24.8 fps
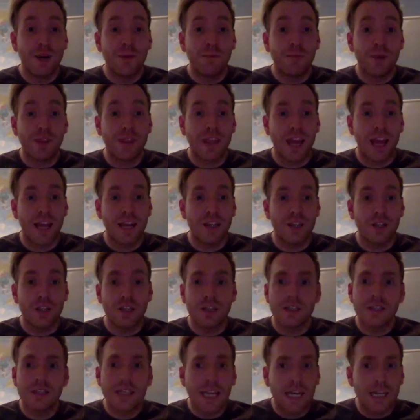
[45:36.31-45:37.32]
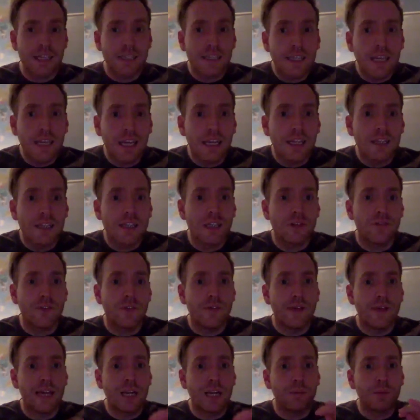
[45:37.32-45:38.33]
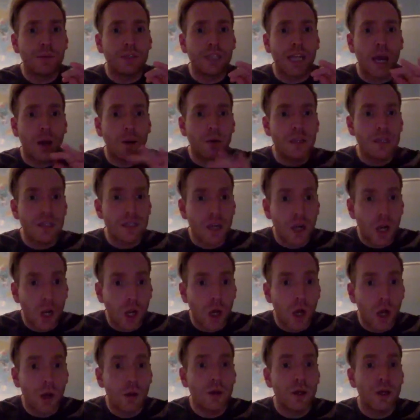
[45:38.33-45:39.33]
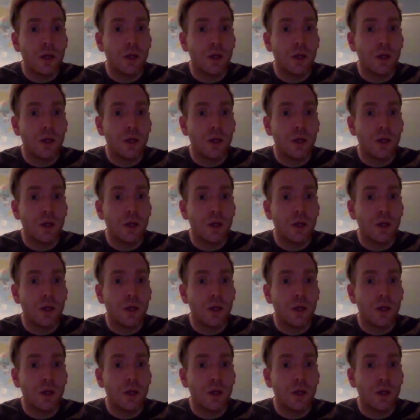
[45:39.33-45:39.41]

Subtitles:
But then there's testing and stuff available now, and there's a lot,